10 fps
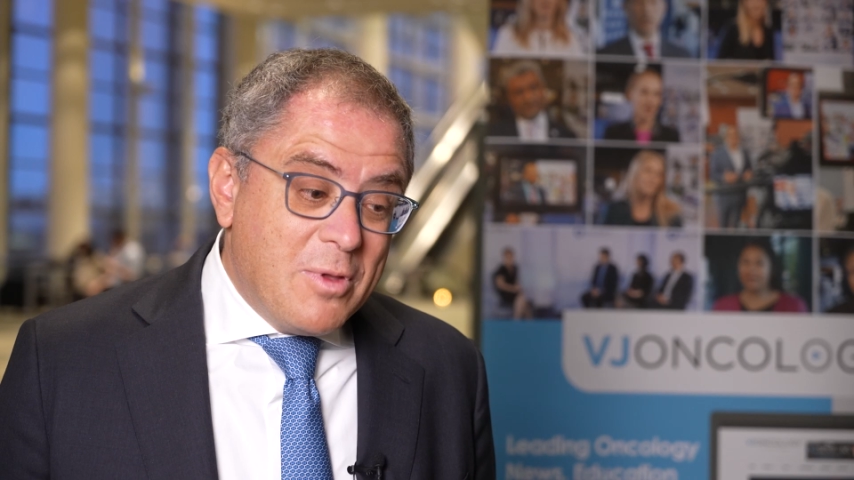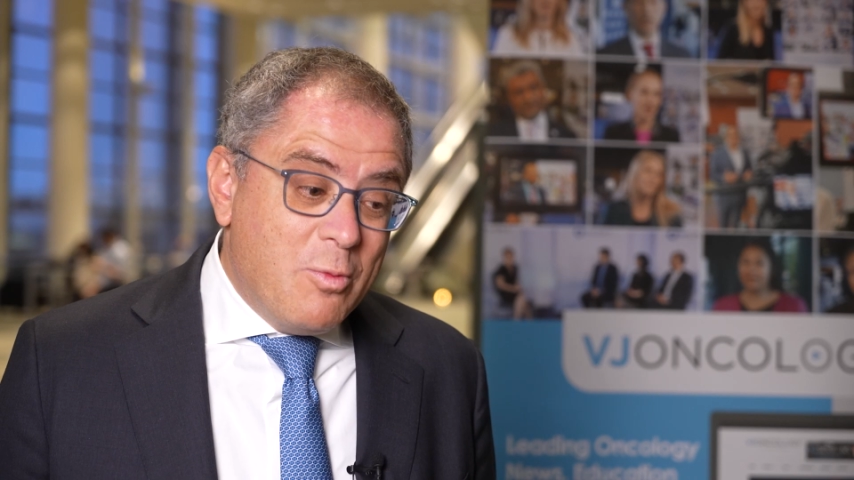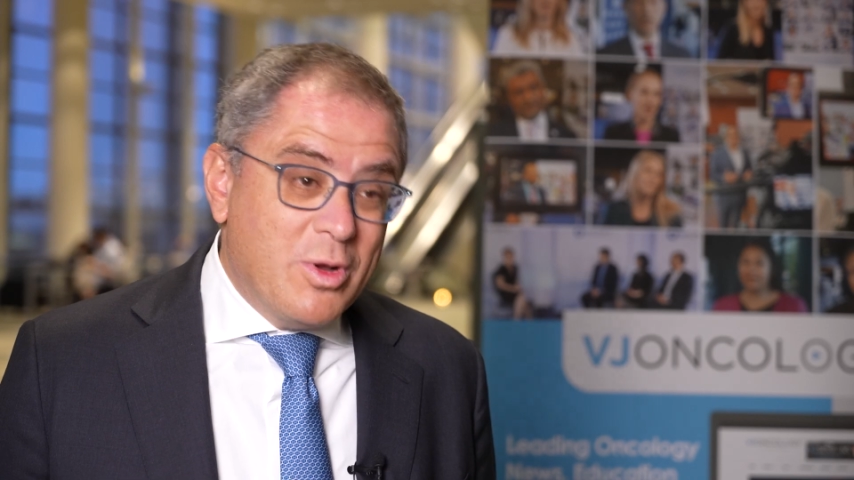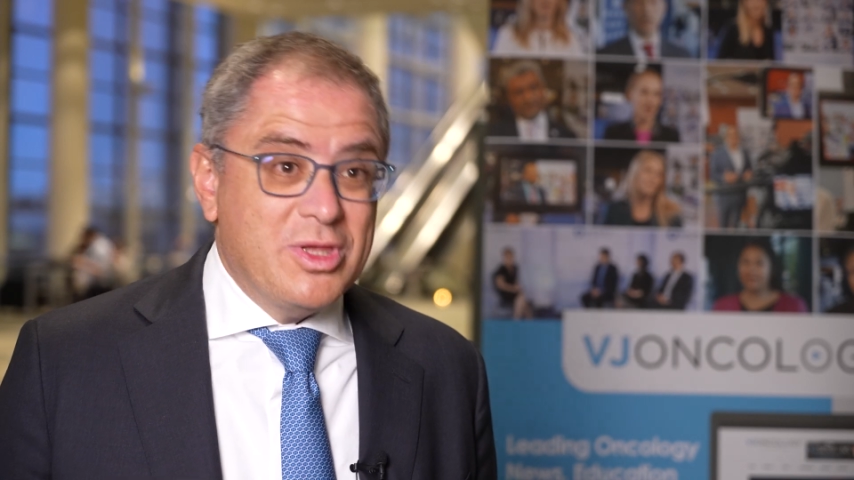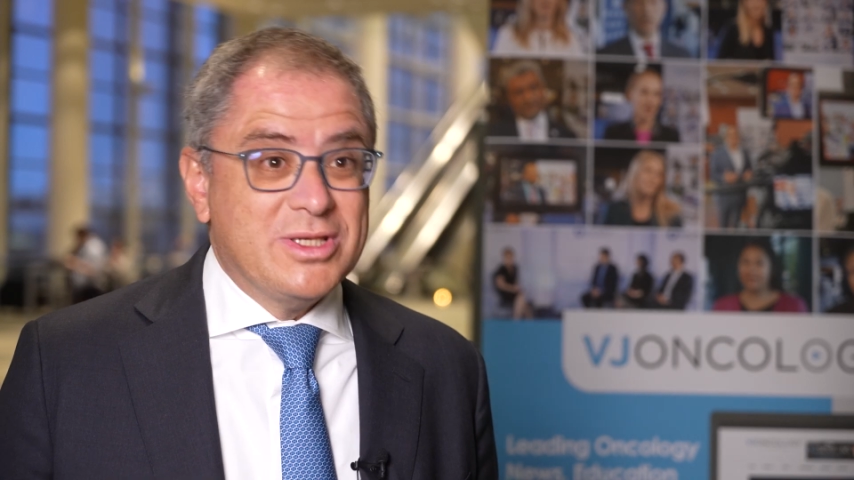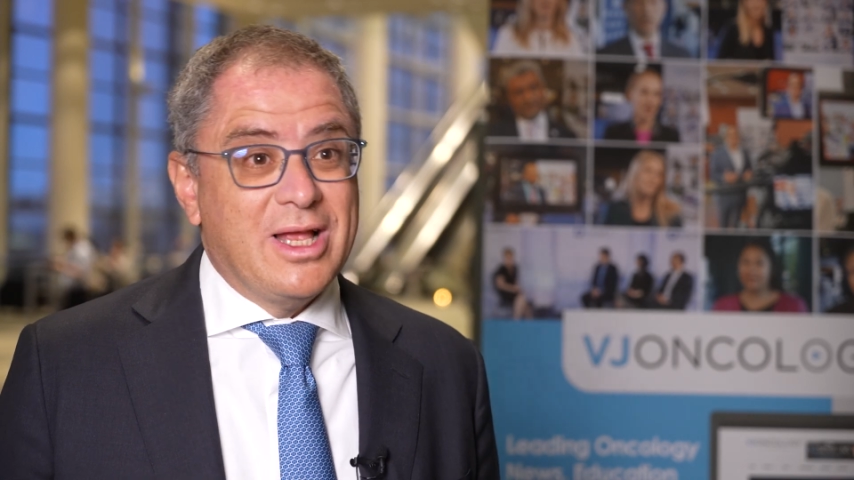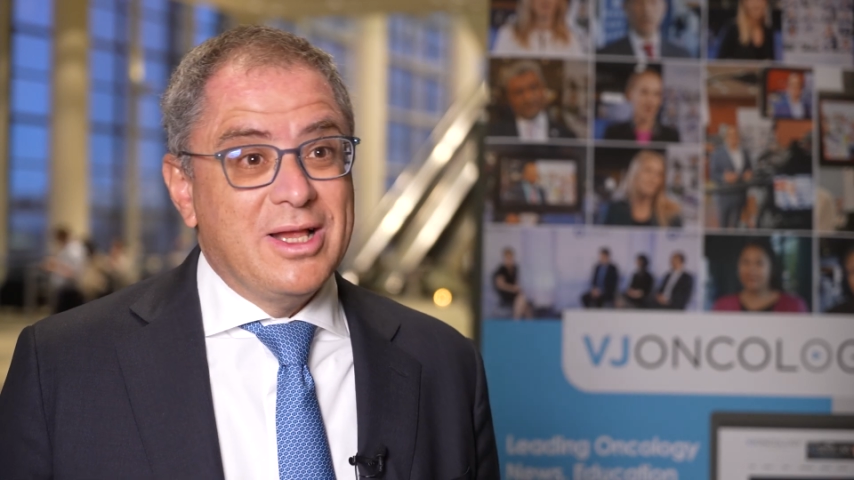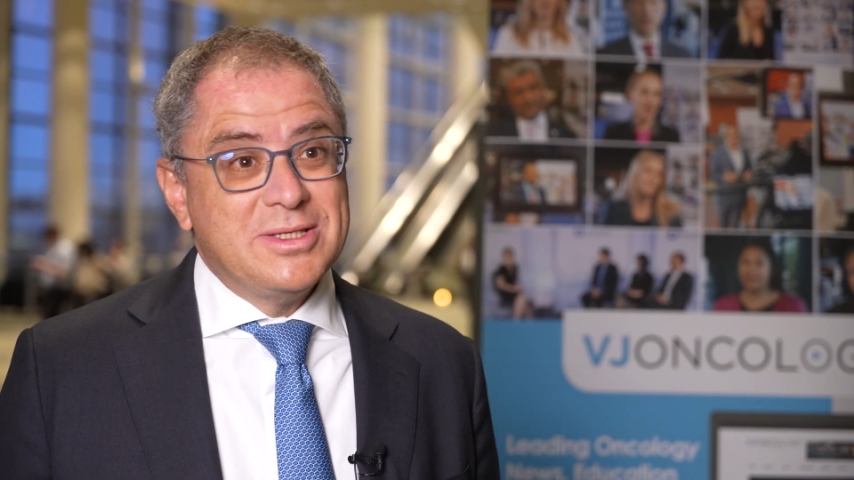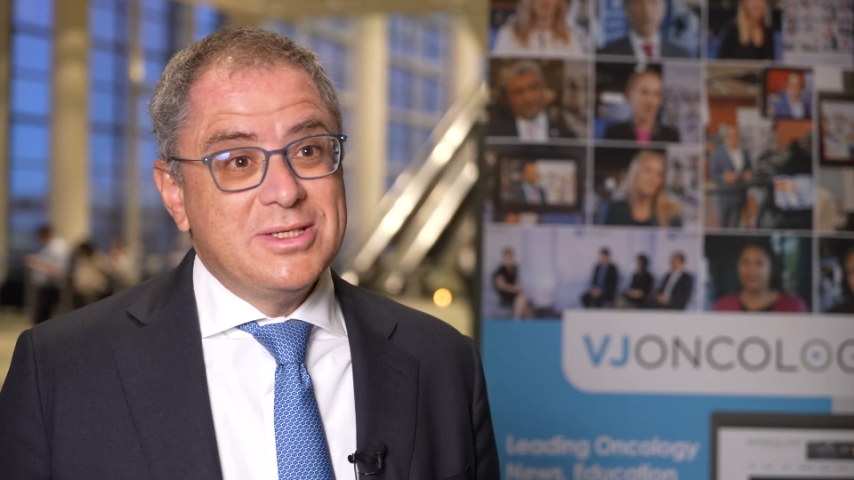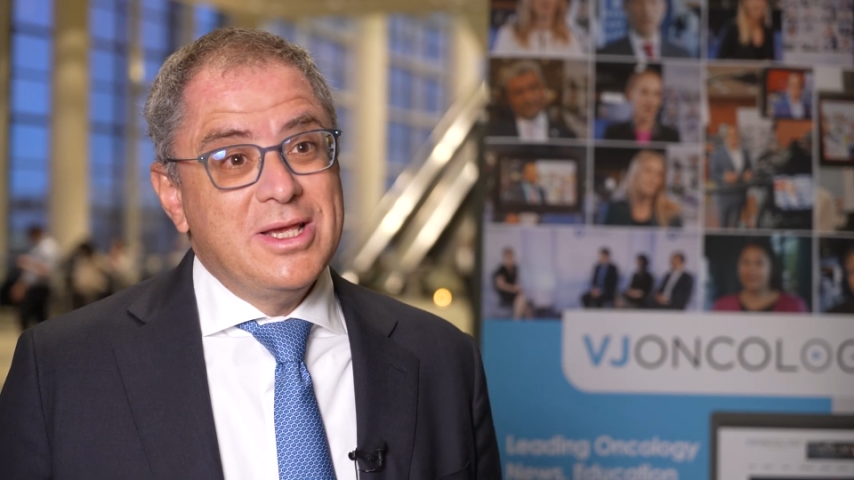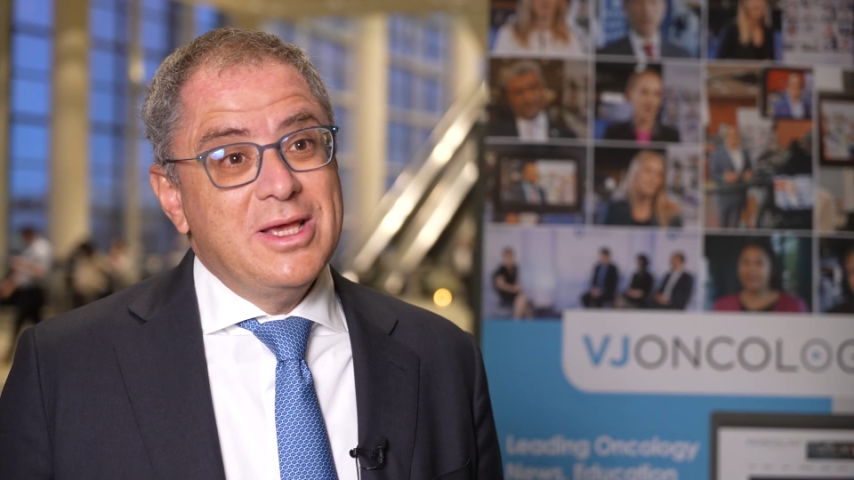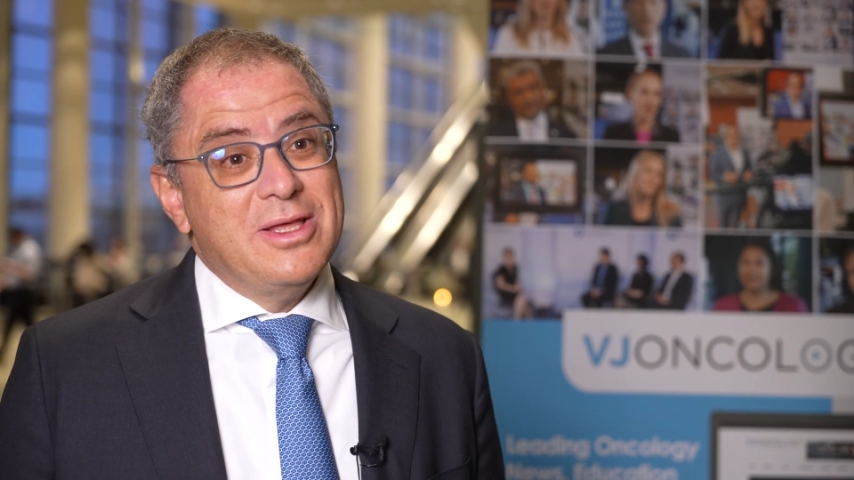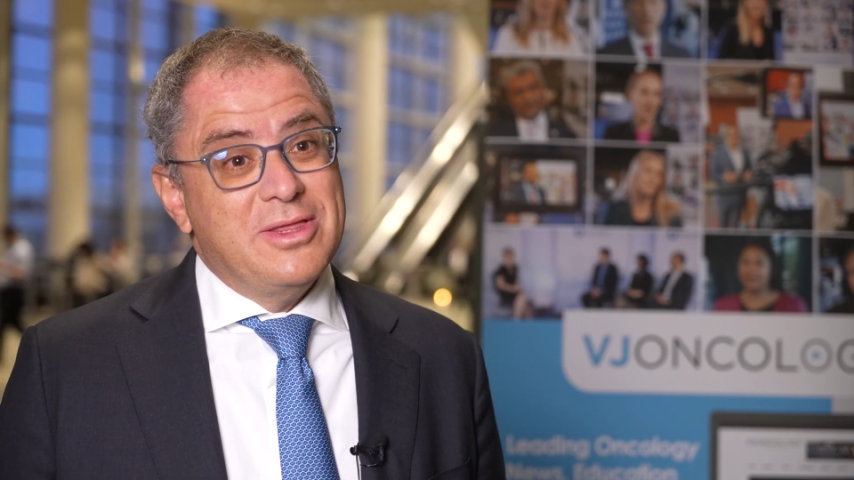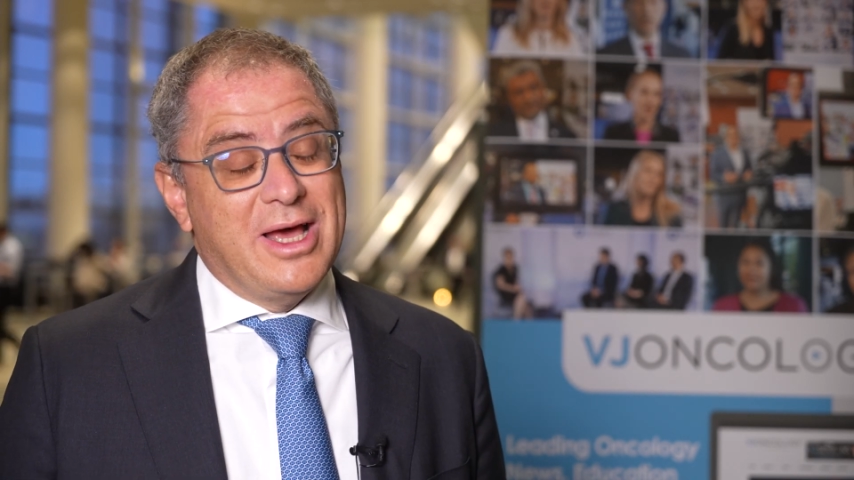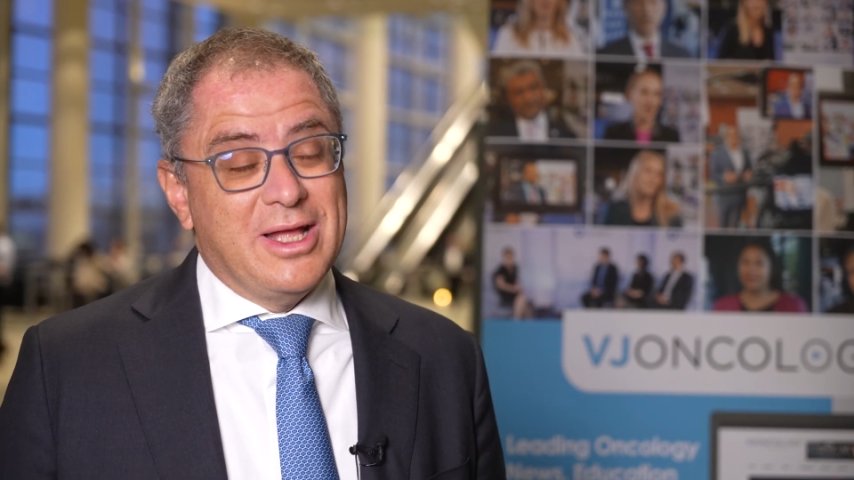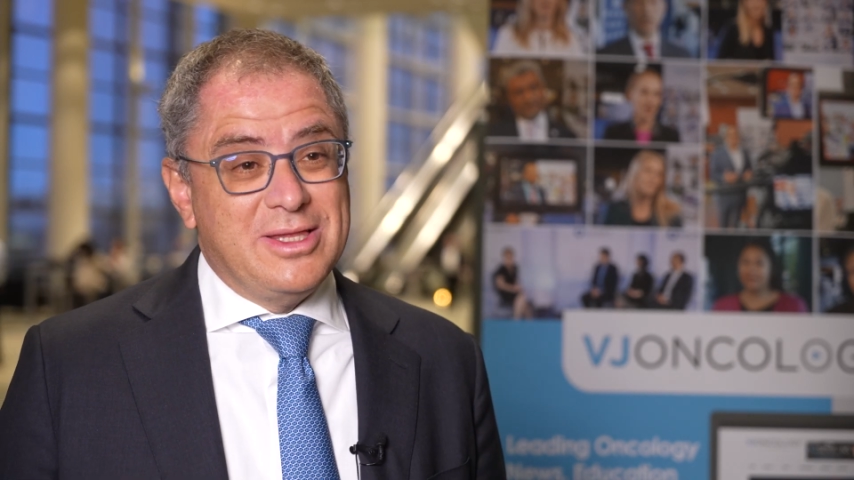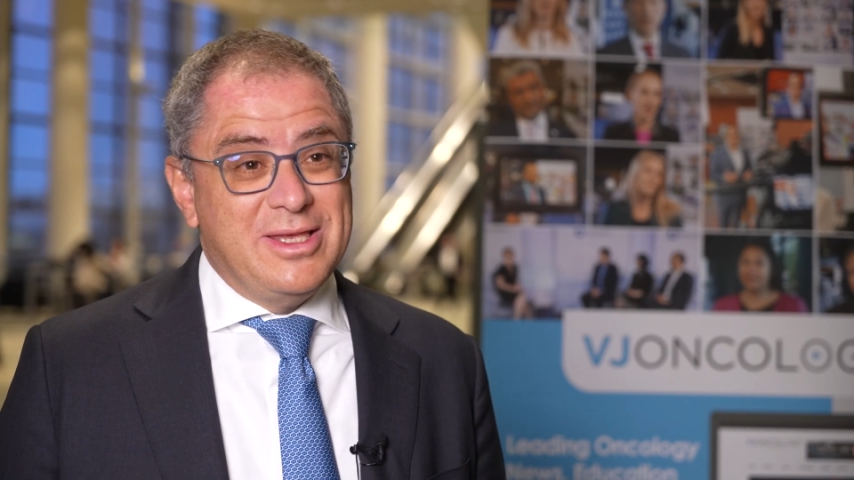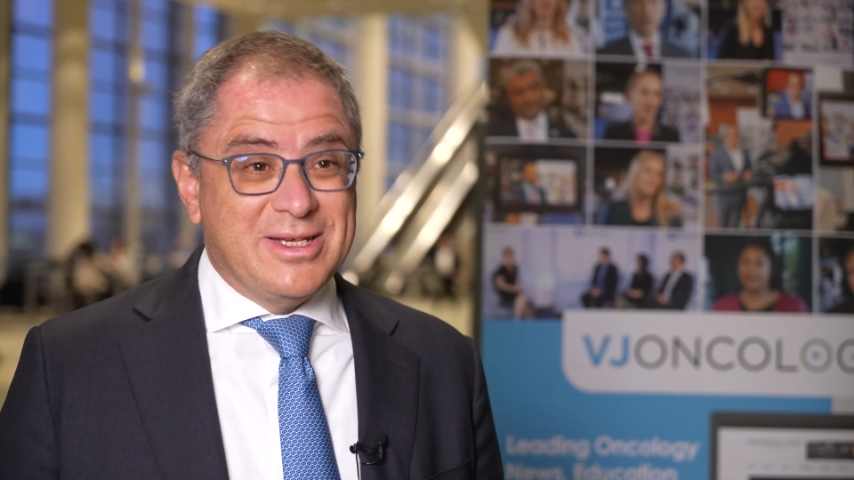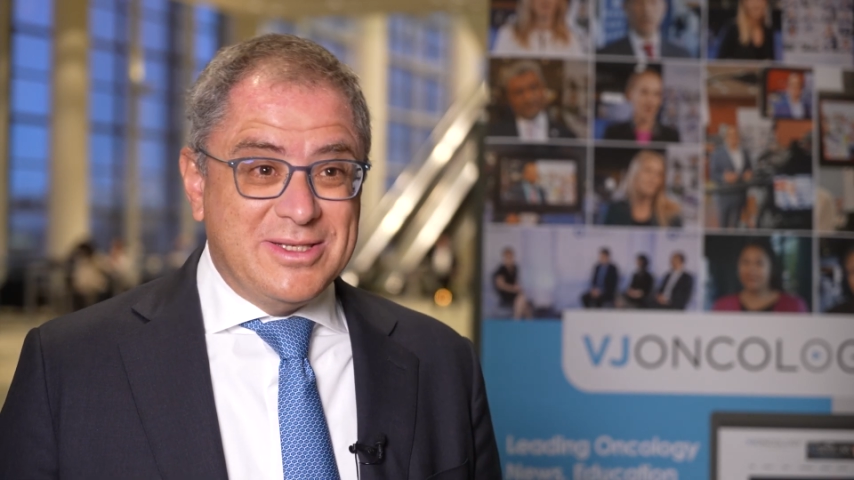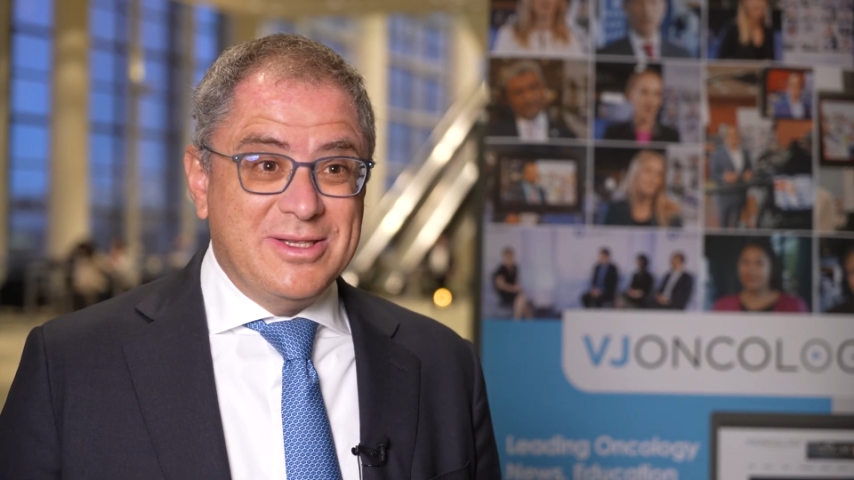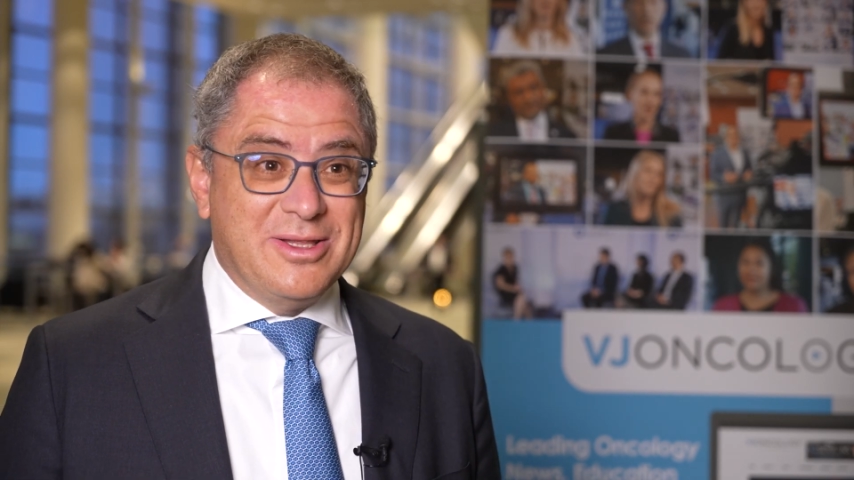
What this tells us, that yes,